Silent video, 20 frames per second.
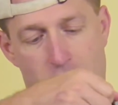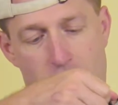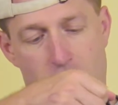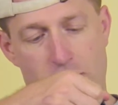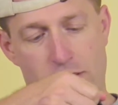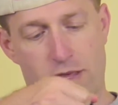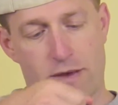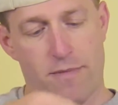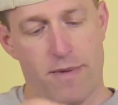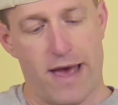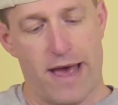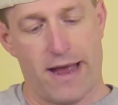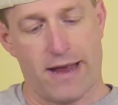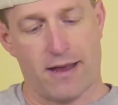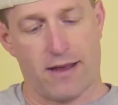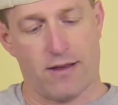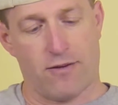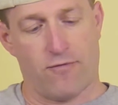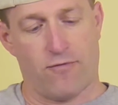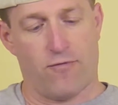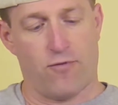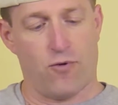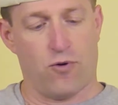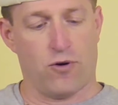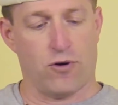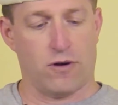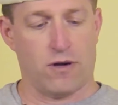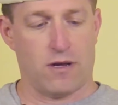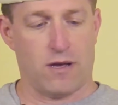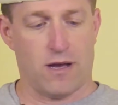on the back
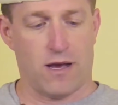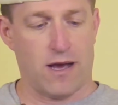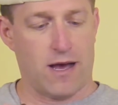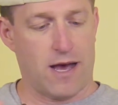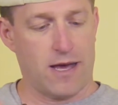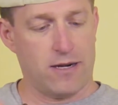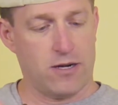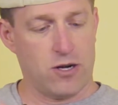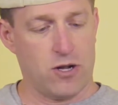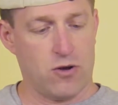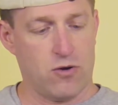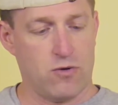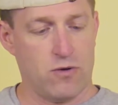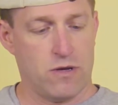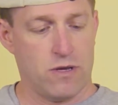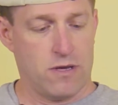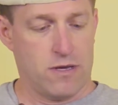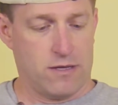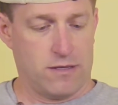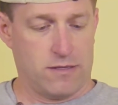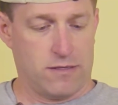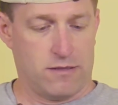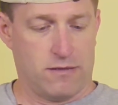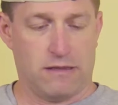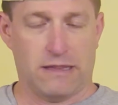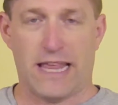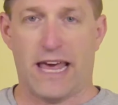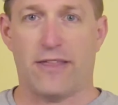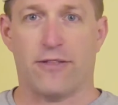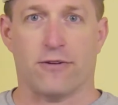for, I don't know,
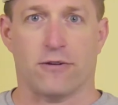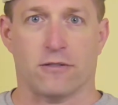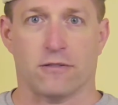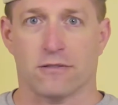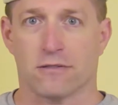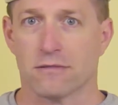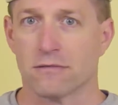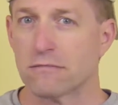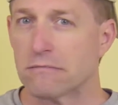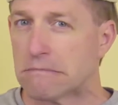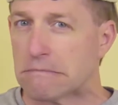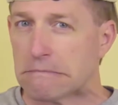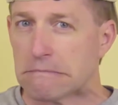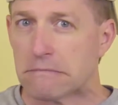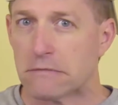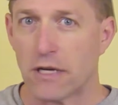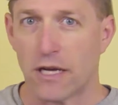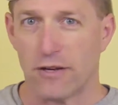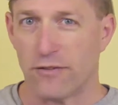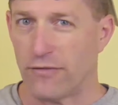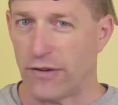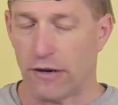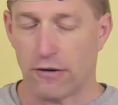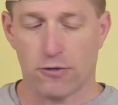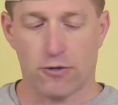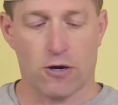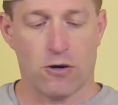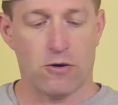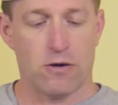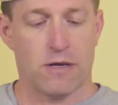leather and
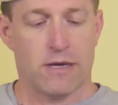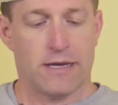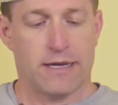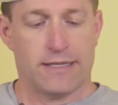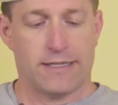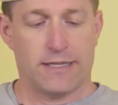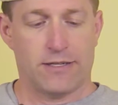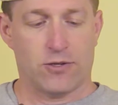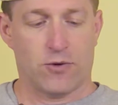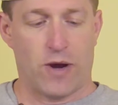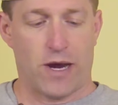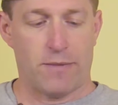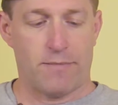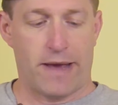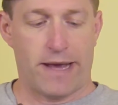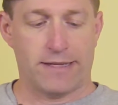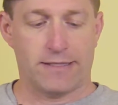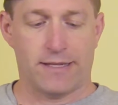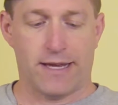Velcro. Didn't quite make